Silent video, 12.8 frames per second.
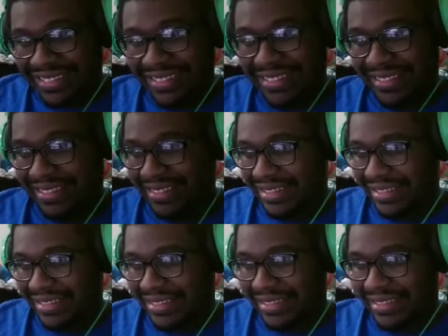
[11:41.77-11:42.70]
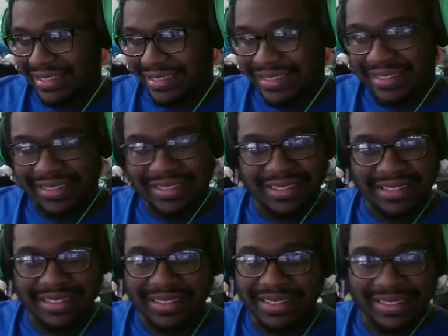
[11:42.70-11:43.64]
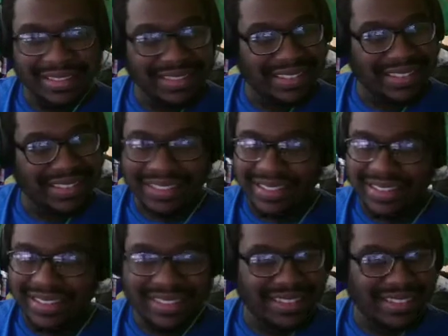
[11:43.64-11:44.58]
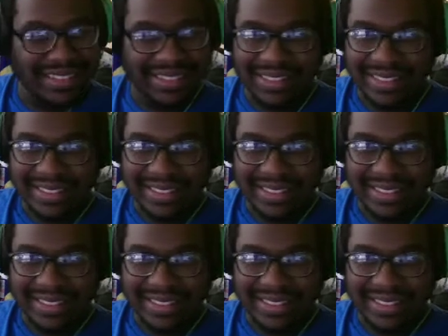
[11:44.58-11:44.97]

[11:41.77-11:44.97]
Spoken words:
and Susan's just gonna